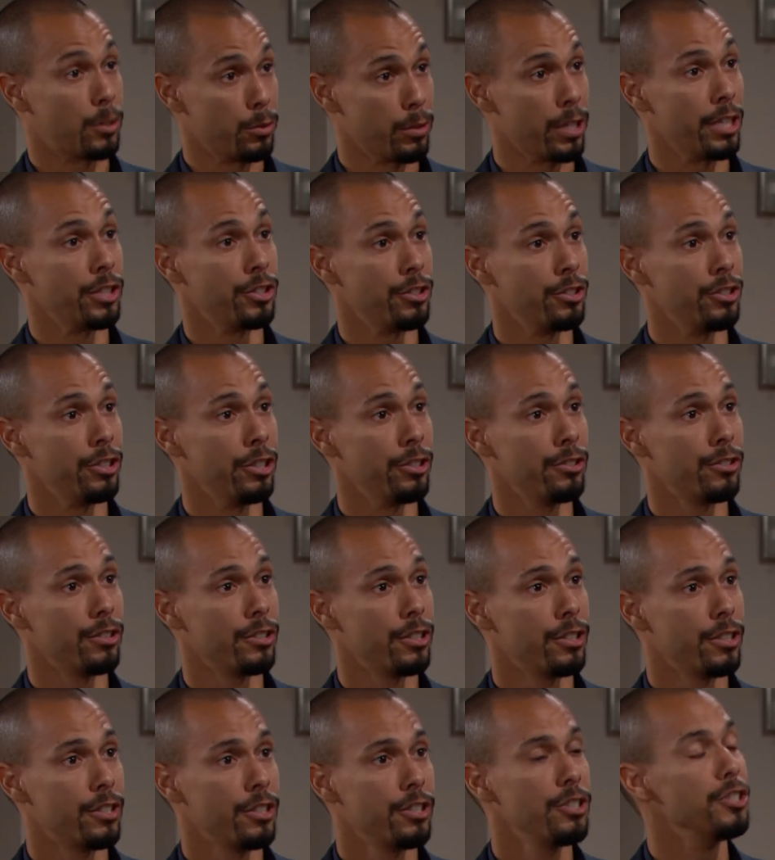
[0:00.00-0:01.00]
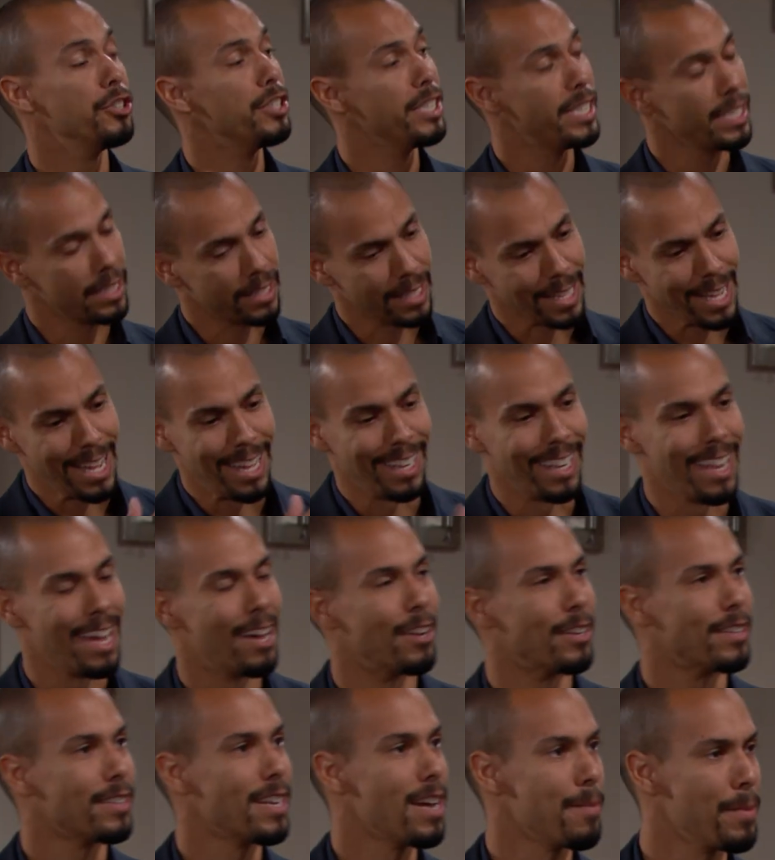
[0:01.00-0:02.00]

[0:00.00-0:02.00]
That's what I should do? You can get the hell out.